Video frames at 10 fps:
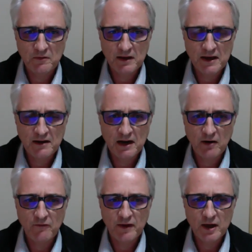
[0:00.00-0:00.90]
again,
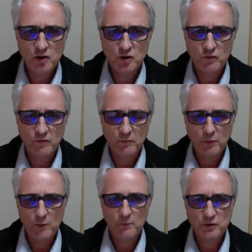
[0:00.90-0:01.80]
clarification of the
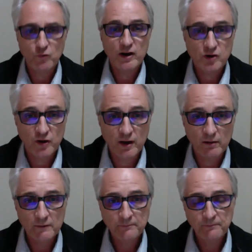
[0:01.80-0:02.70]
purpose and
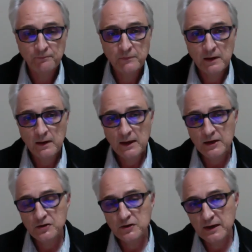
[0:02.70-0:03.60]
rationale,
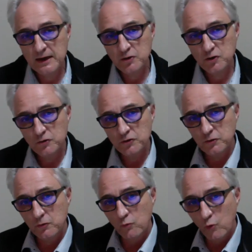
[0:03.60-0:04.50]
is to get you
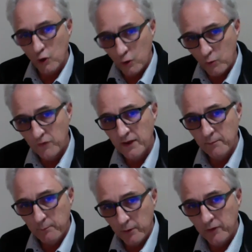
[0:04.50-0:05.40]
to work with
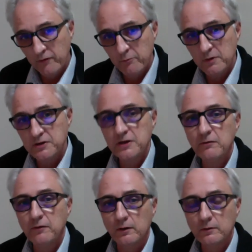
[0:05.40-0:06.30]
that body of
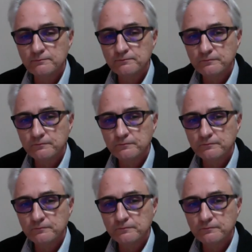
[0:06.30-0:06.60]
material